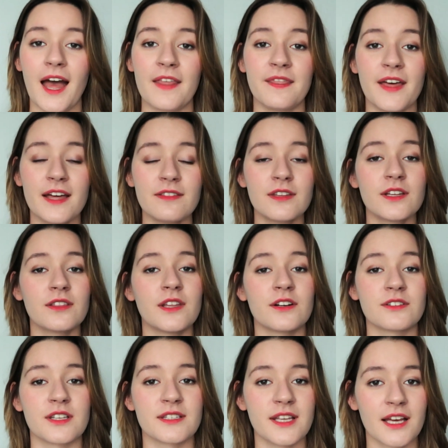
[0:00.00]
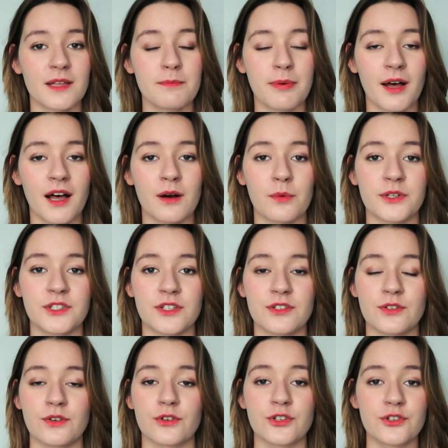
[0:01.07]
And then there's the second part, which
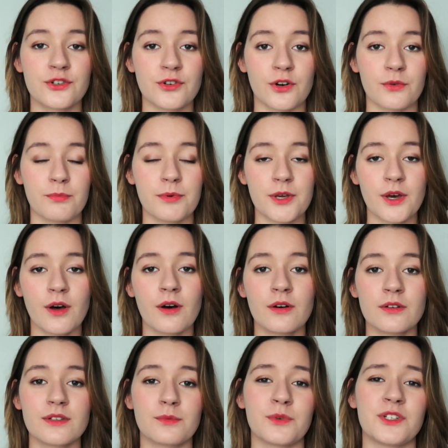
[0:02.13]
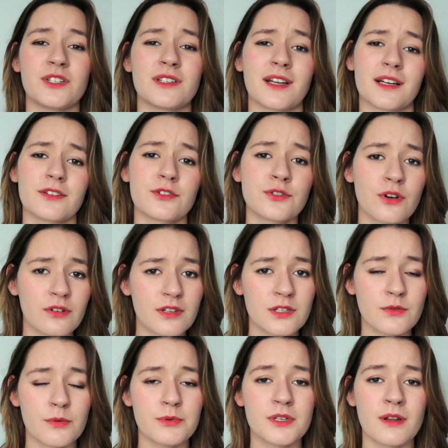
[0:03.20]
is your short bio, which is like a short
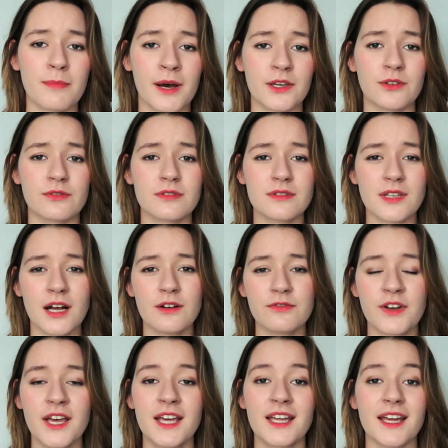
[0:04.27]
description about yourself.